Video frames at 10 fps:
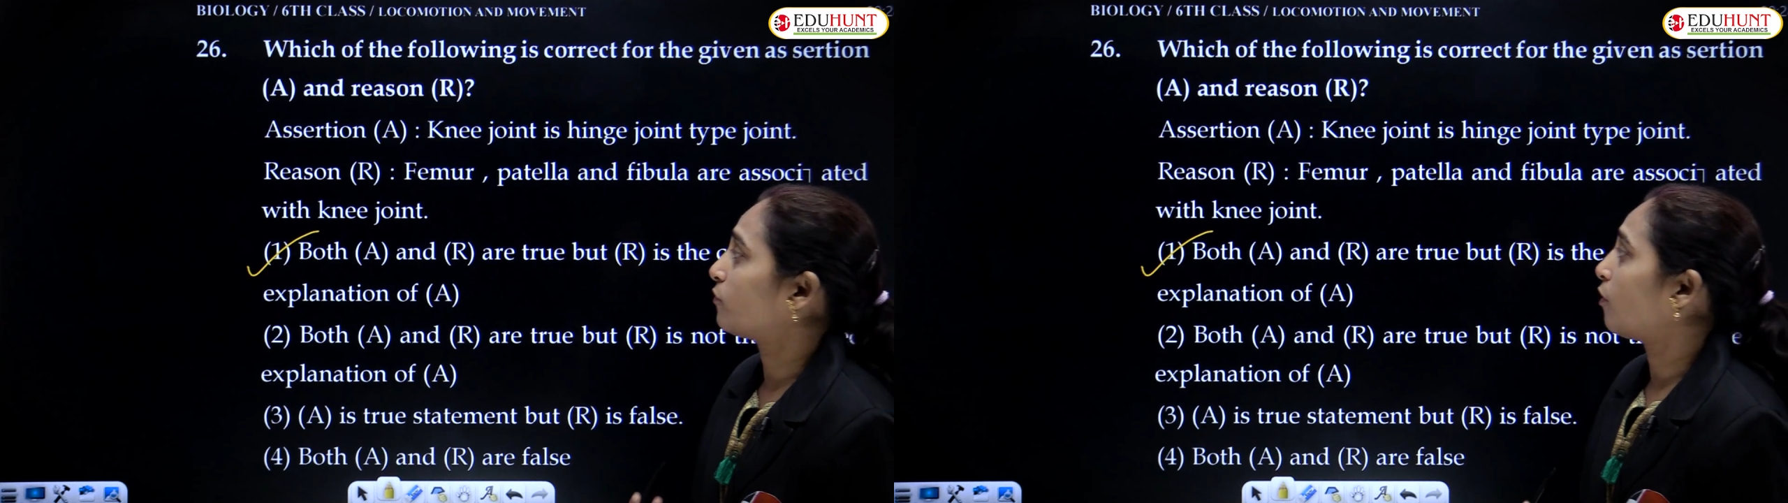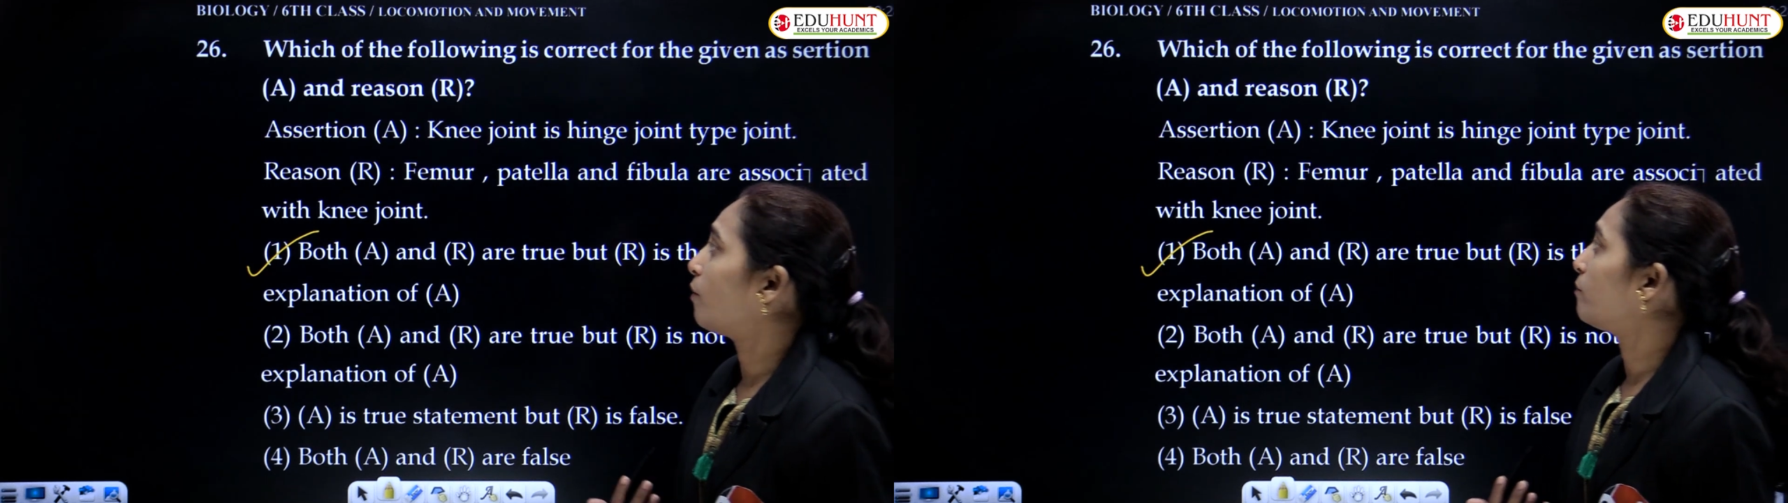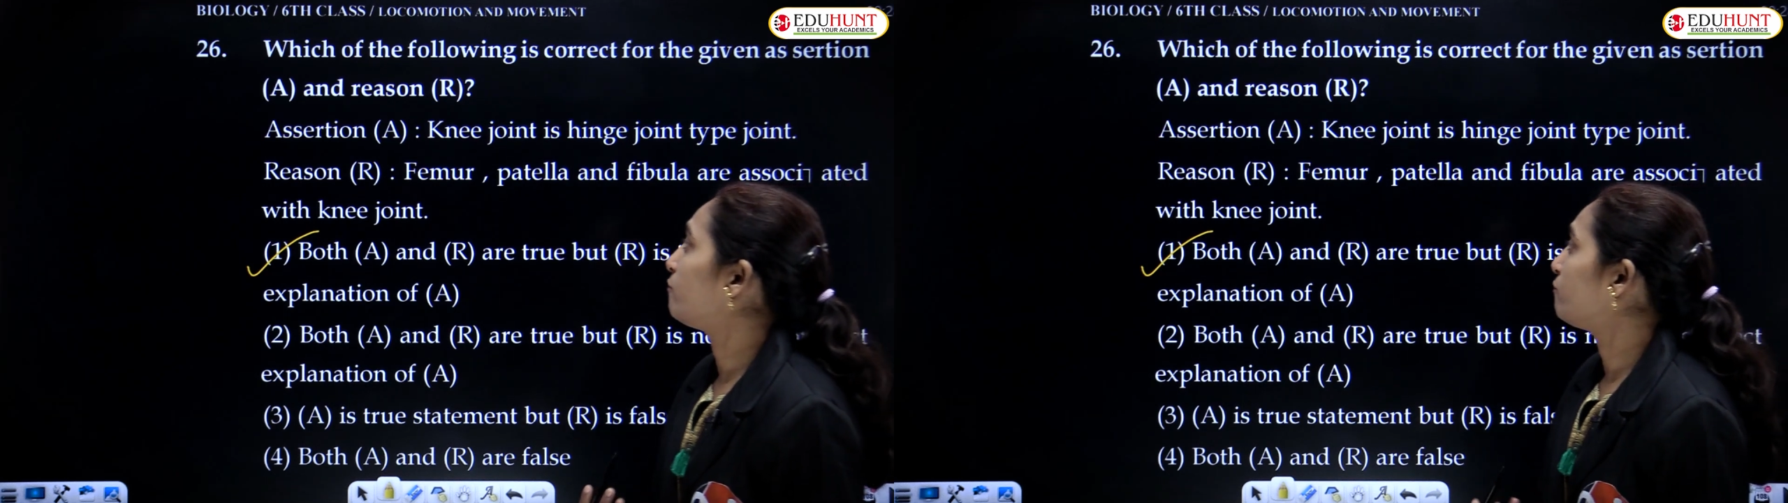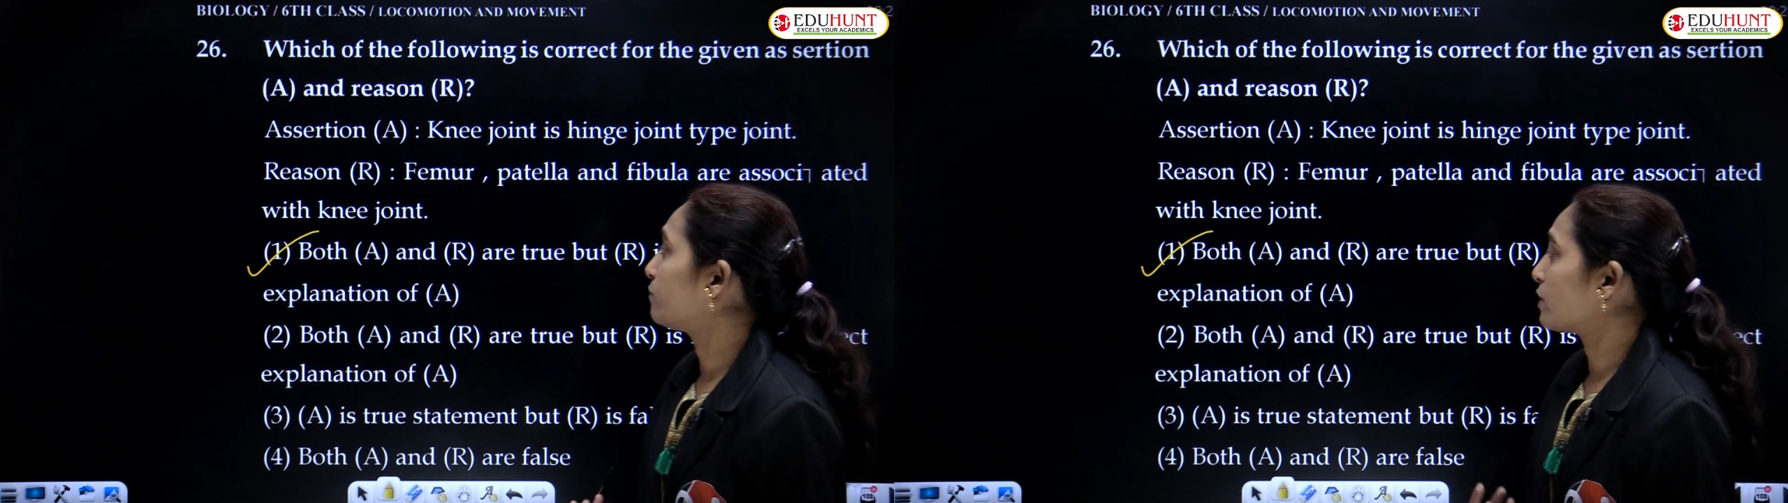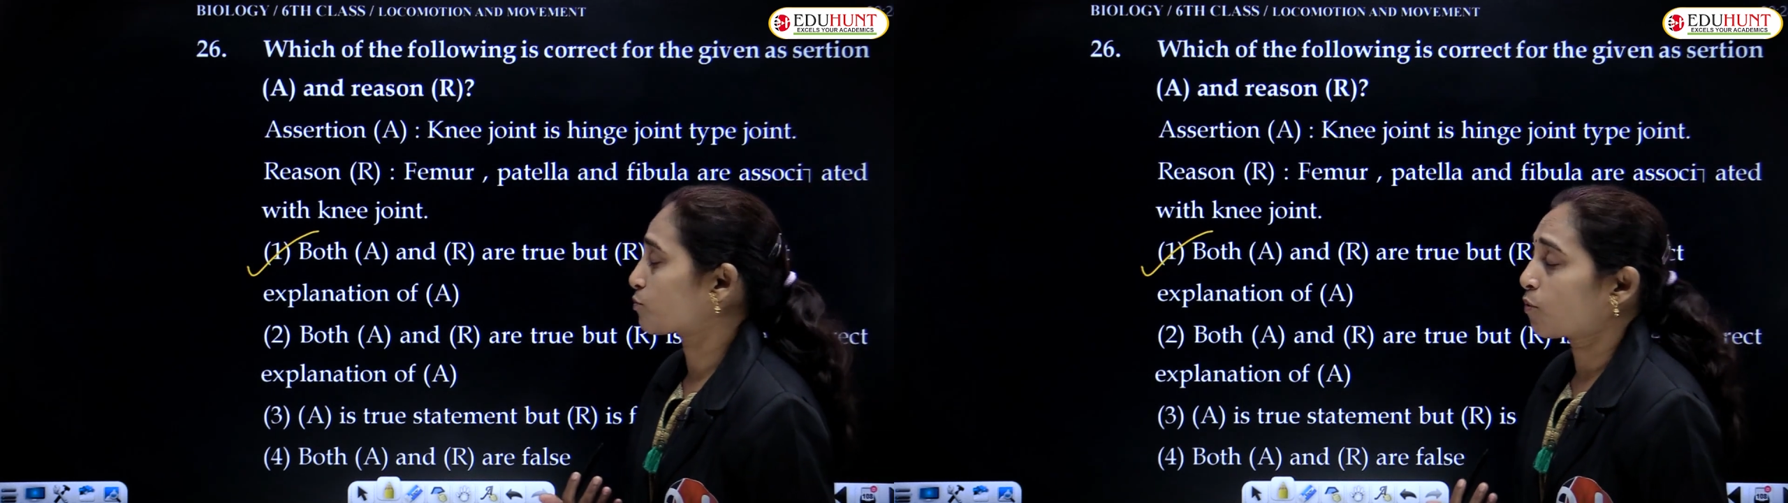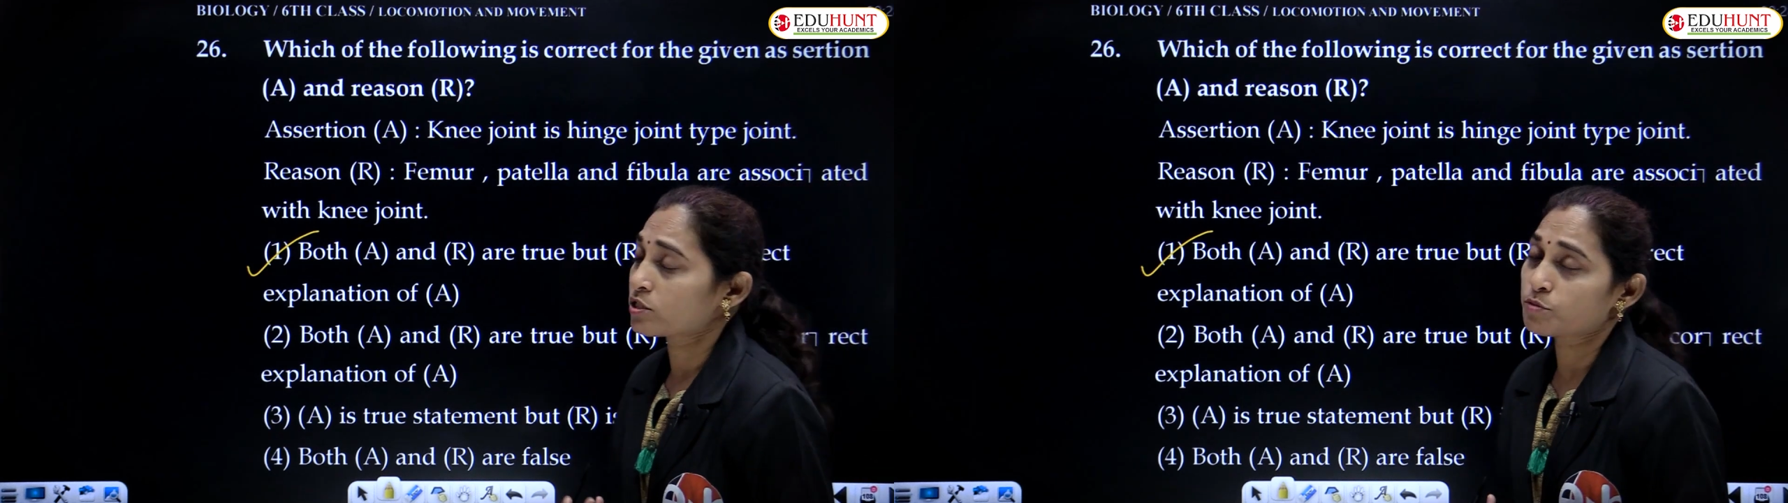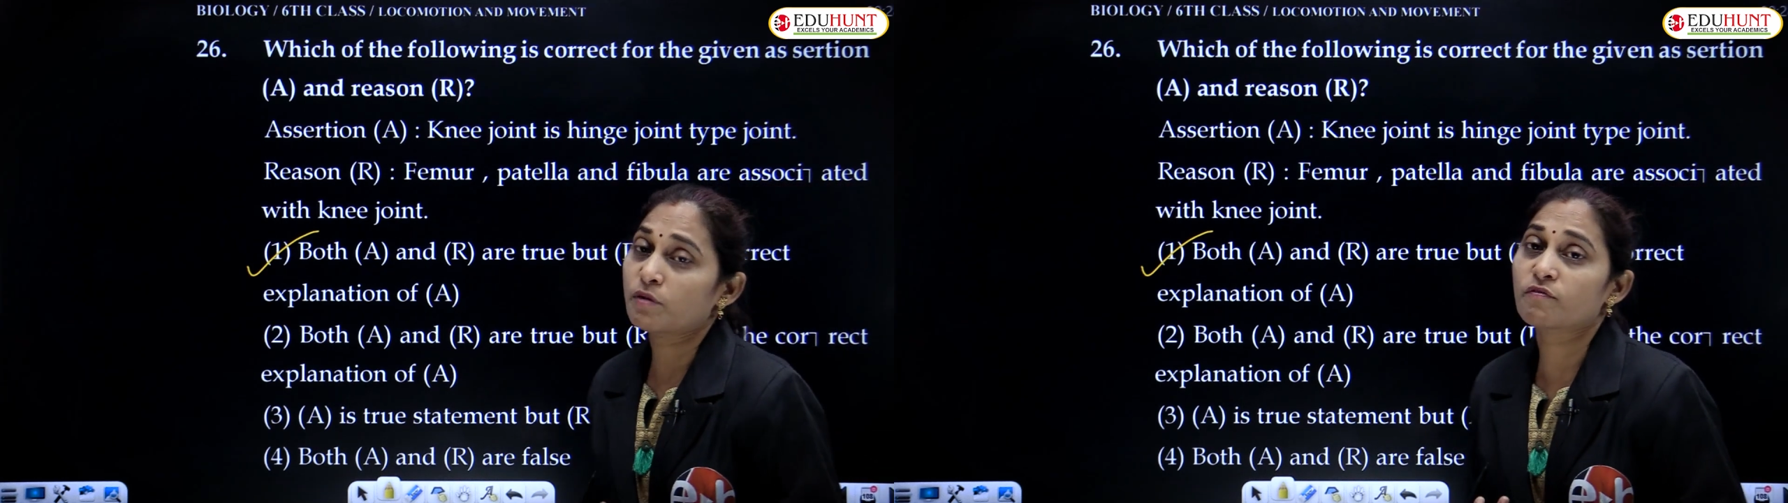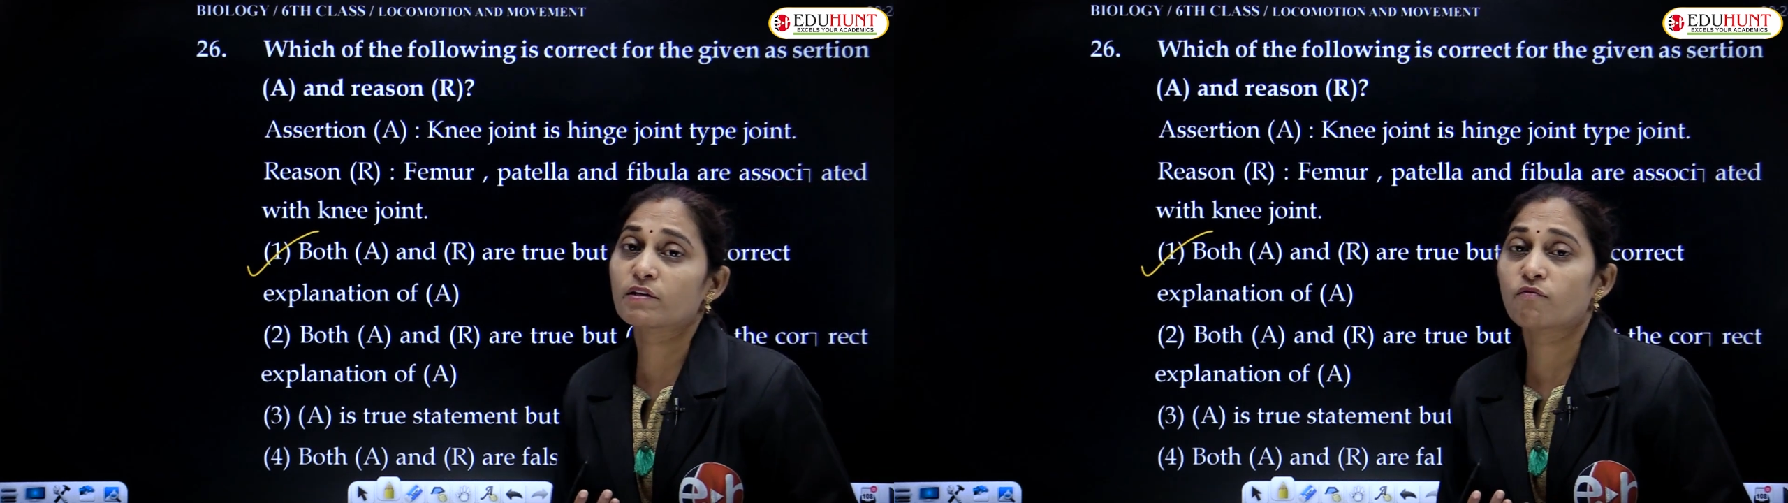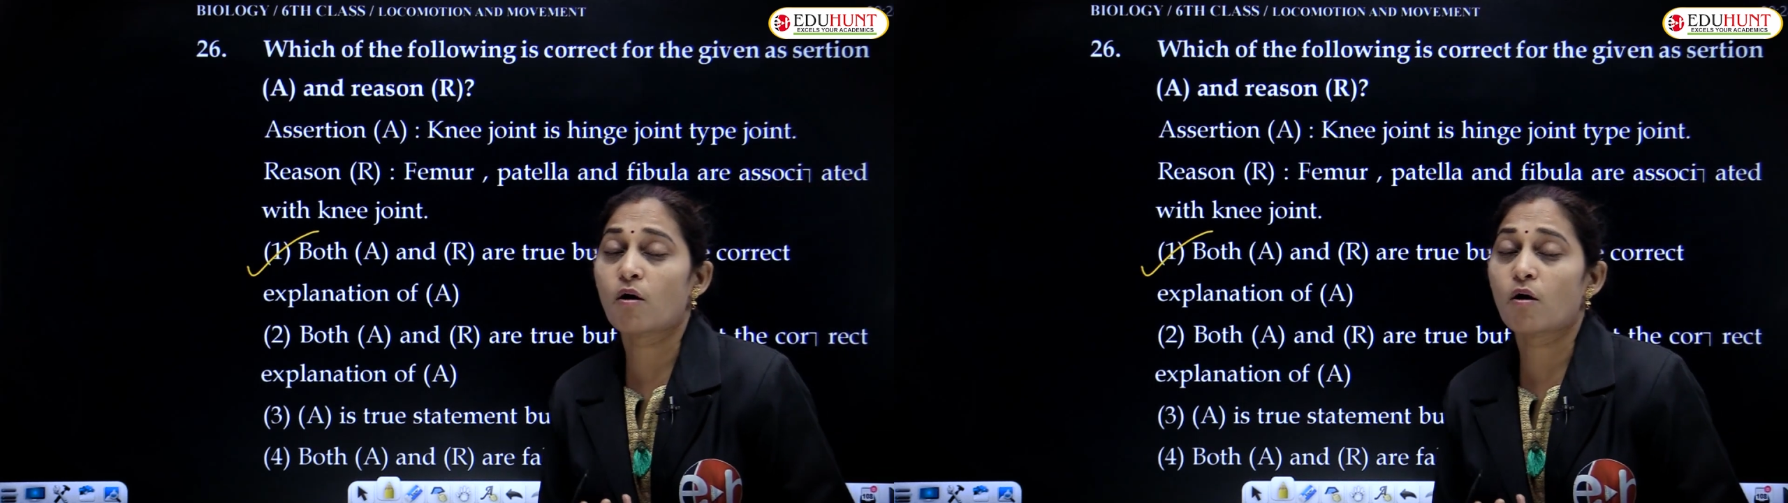for the